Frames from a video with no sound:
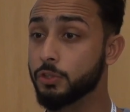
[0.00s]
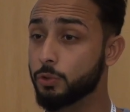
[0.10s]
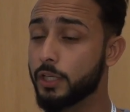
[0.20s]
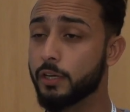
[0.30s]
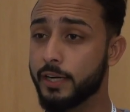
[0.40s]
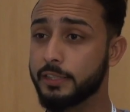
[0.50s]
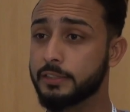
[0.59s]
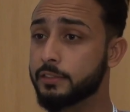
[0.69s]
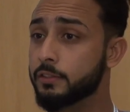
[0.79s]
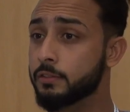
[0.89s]
So they organize
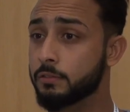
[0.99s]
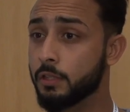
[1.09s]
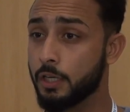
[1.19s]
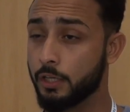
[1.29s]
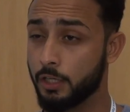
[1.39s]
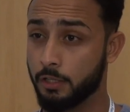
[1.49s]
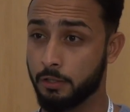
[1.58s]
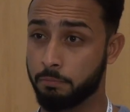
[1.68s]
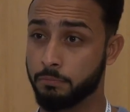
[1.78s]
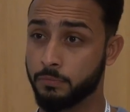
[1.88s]
certain
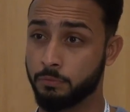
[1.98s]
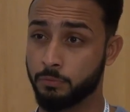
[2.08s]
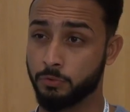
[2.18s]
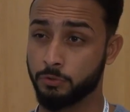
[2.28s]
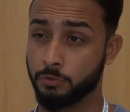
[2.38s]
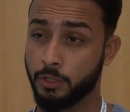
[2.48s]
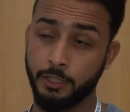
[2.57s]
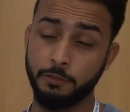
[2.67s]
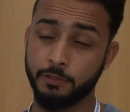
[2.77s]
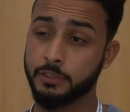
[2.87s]
um,
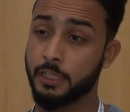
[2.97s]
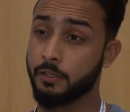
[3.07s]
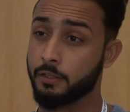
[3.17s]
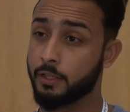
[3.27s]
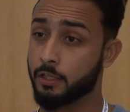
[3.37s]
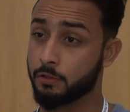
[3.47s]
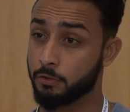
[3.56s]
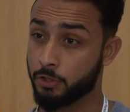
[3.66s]
events in the